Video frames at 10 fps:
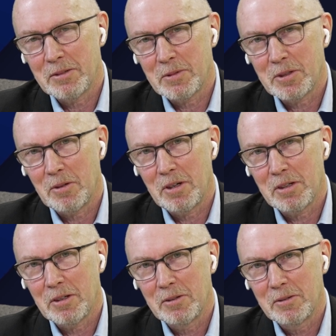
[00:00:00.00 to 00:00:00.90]
was so long
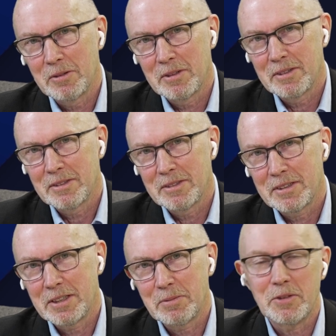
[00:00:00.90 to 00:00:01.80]
ago
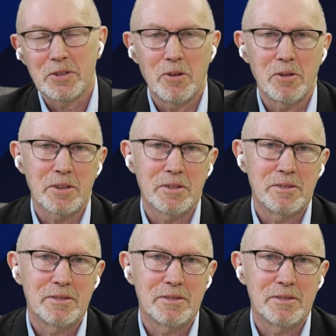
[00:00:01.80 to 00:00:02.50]
since we saw it.